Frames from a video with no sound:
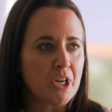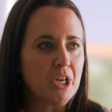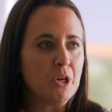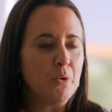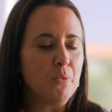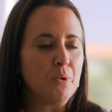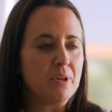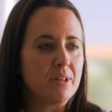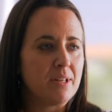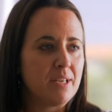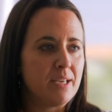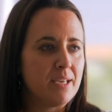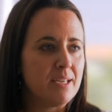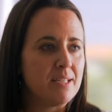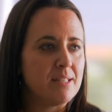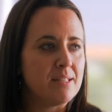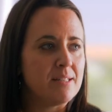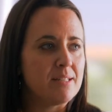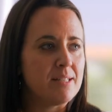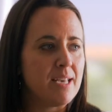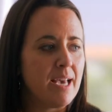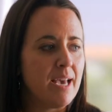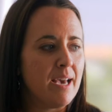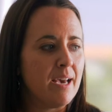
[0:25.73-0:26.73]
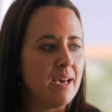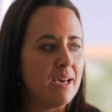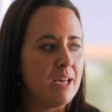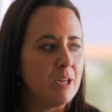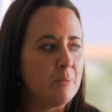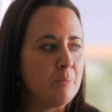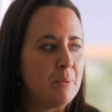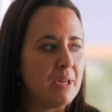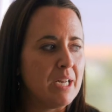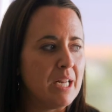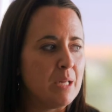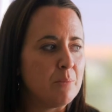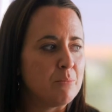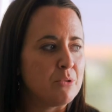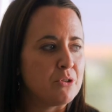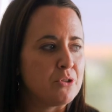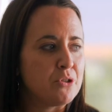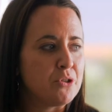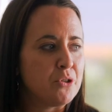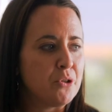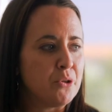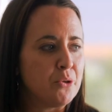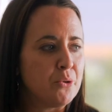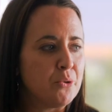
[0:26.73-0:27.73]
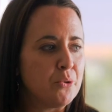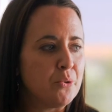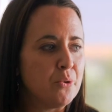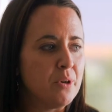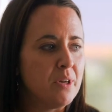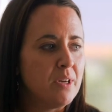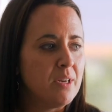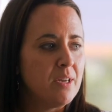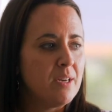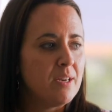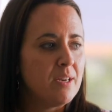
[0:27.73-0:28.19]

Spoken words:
working with kids and being able to